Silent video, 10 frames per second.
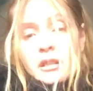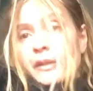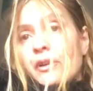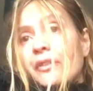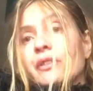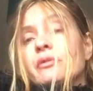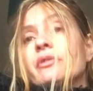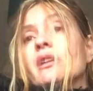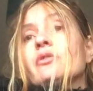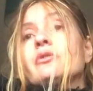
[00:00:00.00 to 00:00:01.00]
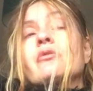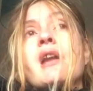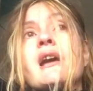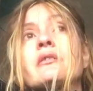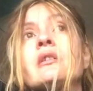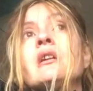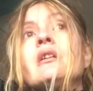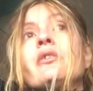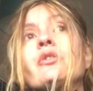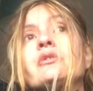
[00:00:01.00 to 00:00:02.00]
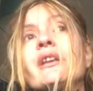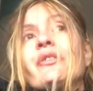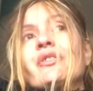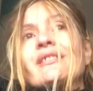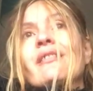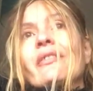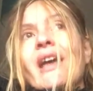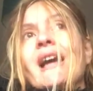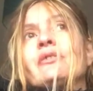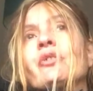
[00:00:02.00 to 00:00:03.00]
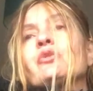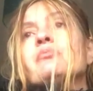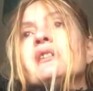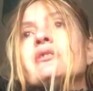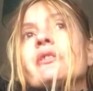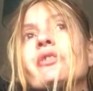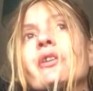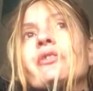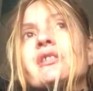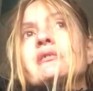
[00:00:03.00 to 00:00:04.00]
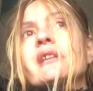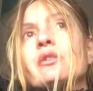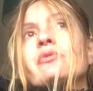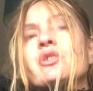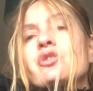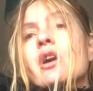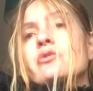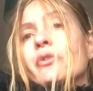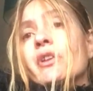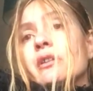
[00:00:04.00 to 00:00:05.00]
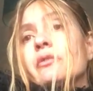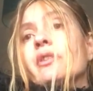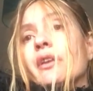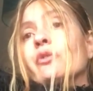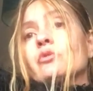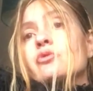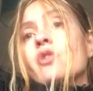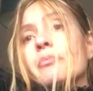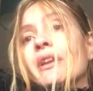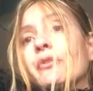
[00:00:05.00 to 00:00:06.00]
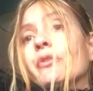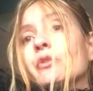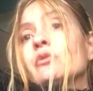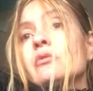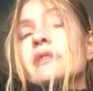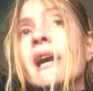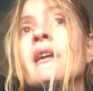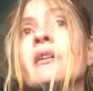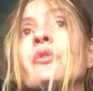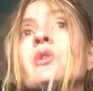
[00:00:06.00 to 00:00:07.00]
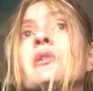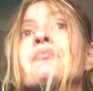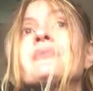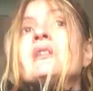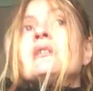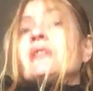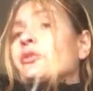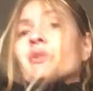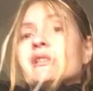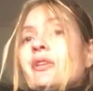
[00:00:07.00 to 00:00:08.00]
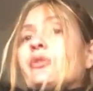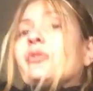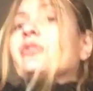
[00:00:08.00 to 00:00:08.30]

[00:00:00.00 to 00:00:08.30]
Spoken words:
erase everything to the ground. So there's still that. So the minions are still kind of in charge of certain things. So Trump has to sort all that out as well. That's why he needs to